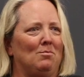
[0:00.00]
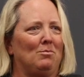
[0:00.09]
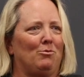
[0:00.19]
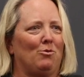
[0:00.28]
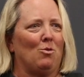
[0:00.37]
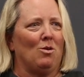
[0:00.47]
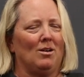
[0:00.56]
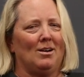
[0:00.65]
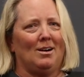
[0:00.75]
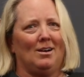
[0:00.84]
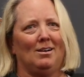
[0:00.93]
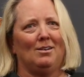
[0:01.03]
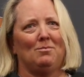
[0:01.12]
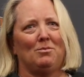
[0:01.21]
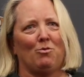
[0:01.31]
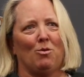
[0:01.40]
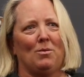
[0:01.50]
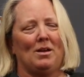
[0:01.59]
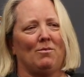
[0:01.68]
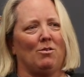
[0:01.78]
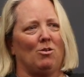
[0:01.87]
before
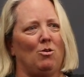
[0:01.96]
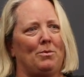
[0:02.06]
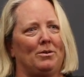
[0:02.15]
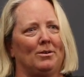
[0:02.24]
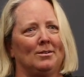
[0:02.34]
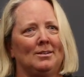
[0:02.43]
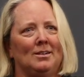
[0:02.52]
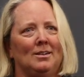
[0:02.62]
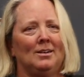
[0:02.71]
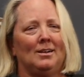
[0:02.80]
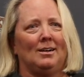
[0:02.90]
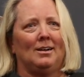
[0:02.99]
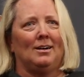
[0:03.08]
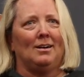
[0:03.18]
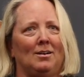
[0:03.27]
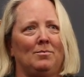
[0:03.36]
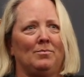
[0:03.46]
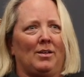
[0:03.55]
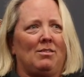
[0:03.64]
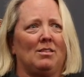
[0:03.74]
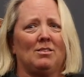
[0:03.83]
we have our opener.
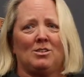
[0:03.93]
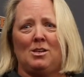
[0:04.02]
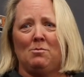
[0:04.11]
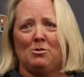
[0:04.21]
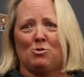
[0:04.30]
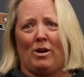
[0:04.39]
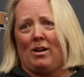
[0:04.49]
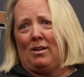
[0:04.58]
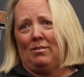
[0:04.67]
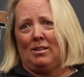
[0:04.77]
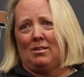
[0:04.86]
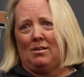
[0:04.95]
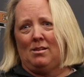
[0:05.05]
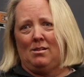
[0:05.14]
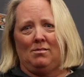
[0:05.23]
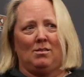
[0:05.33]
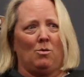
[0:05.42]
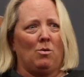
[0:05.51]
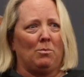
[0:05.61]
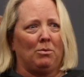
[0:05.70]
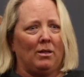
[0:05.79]
I think the team is ready. Like they
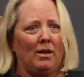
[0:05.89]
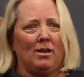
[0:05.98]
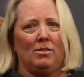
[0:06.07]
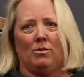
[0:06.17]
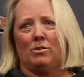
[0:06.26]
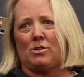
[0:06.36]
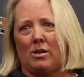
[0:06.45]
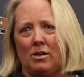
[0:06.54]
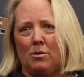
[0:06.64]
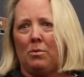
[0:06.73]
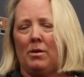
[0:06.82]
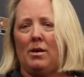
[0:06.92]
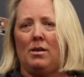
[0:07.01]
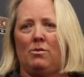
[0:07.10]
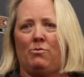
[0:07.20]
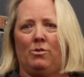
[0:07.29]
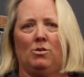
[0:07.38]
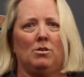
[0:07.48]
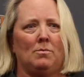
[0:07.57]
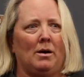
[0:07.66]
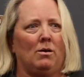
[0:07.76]
want to play. They're excited to play. They feel
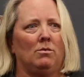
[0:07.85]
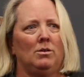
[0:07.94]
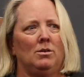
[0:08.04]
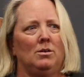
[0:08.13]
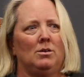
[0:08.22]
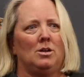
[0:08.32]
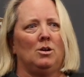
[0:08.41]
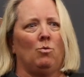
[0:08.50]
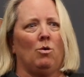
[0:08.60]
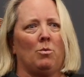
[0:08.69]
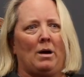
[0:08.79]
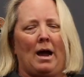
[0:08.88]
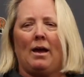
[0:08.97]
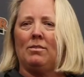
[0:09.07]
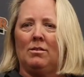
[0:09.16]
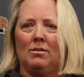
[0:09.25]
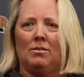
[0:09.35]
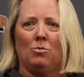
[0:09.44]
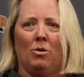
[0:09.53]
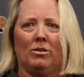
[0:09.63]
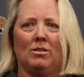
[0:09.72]
good about where we're at
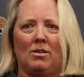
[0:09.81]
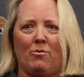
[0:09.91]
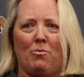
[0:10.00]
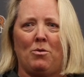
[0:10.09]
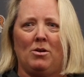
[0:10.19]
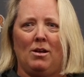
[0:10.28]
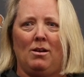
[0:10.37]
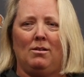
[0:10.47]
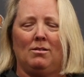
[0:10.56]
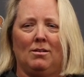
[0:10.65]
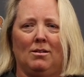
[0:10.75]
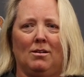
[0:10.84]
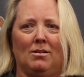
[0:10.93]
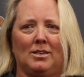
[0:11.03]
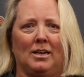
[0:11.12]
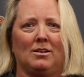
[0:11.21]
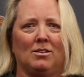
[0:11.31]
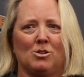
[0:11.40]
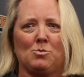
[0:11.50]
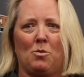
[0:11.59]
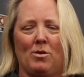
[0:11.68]
and the work that they've put in to get to
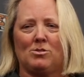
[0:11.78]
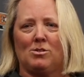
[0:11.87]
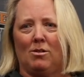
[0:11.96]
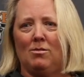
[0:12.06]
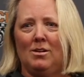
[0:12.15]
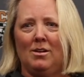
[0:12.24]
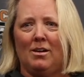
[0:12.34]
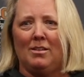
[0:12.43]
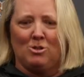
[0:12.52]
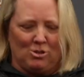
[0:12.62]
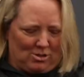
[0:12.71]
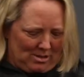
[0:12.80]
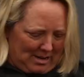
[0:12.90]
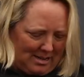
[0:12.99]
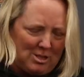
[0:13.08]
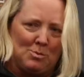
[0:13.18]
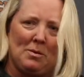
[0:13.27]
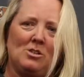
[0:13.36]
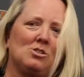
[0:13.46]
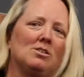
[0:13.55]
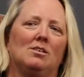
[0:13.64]
this point. So I think just
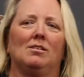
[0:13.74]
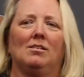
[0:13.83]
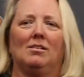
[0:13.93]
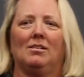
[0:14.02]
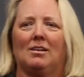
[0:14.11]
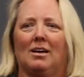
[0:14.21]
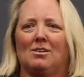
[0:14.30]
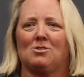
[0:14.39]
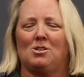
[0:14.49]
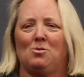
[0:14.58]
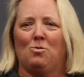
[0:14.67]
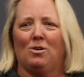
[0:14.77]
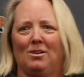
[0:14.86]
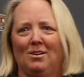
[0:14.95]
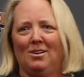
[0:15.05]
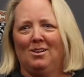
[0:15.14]
anticipation and kind of see what